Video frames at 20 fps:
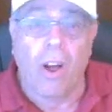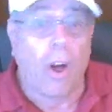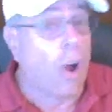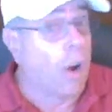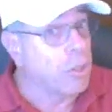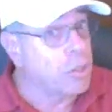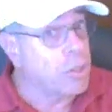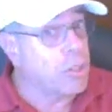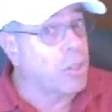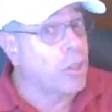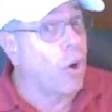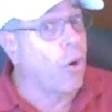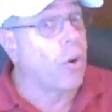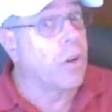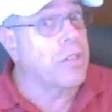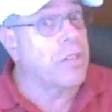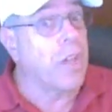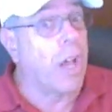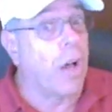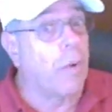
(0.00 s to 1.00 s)
Our
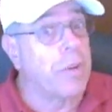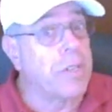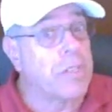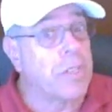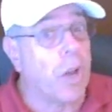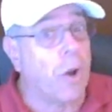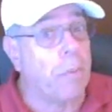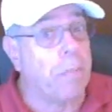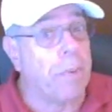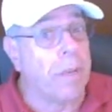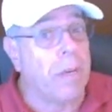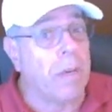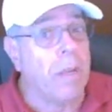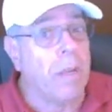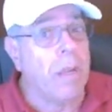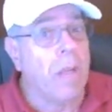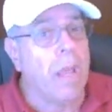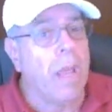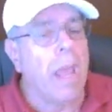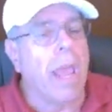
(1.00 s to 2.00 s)
store is always open
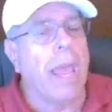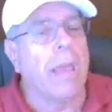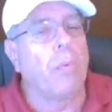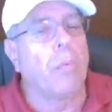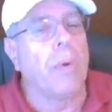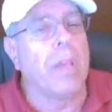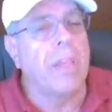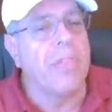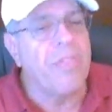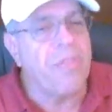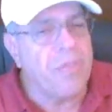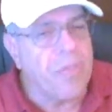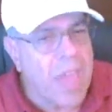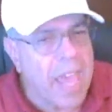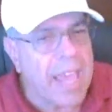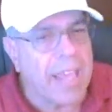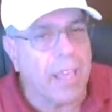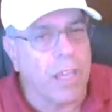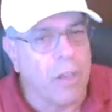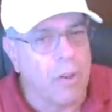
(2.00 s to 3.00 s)
and we
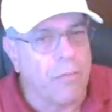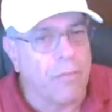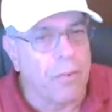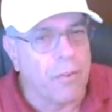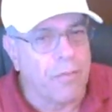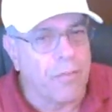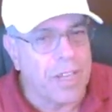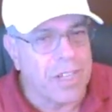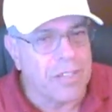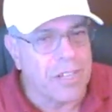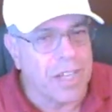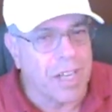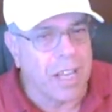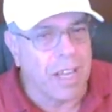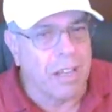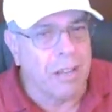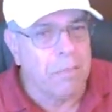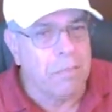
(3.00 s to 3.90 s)
thank you for visiting